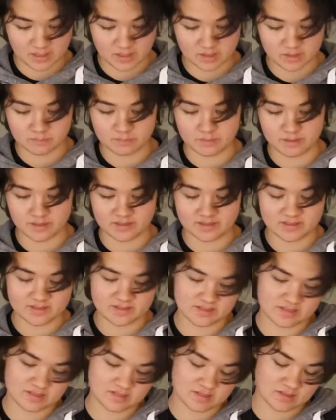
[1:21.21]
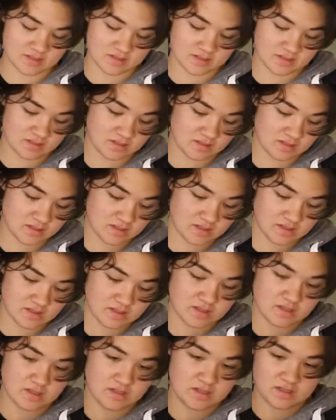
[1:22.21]
earbuds,
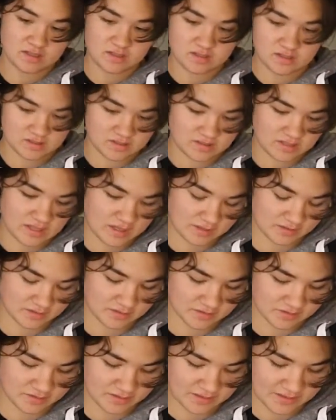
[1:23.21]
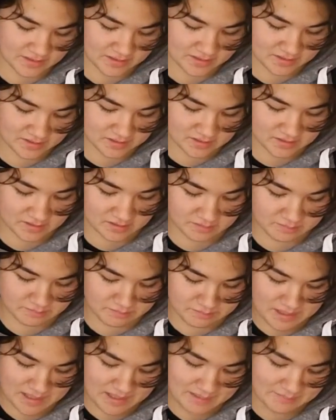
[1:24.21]
that look like they're
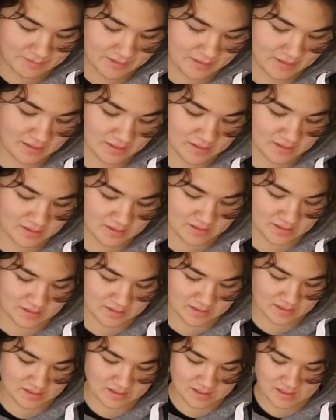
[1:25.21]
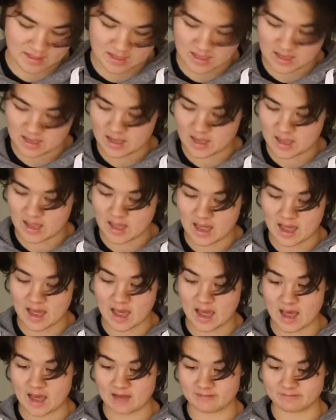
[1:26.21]
maybe a
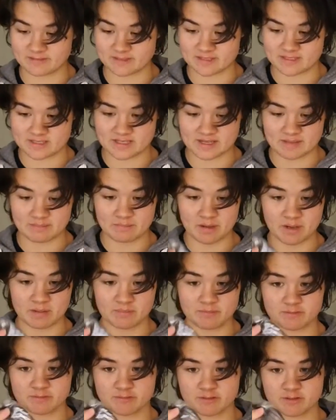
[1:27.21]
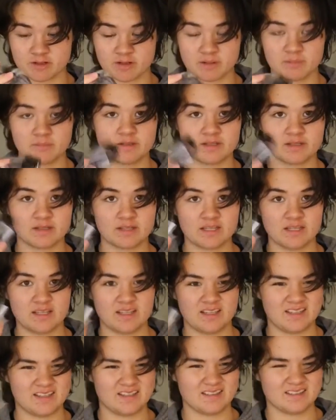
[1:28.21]
half a step up from the
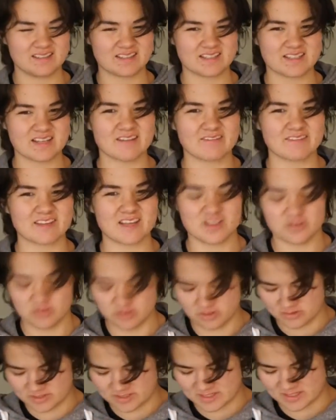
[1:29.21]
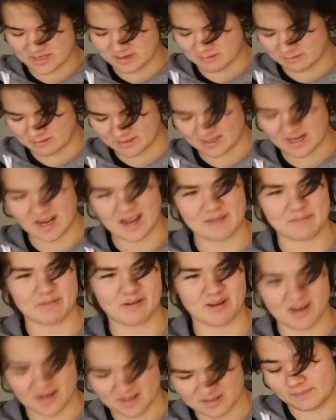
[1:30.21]
stuff that you used to get with an
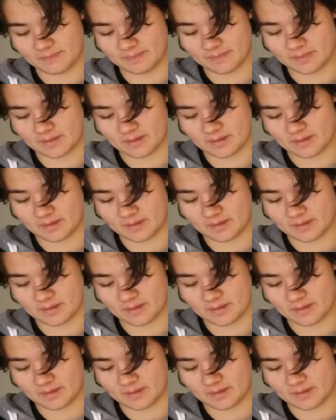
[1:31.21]
iPod.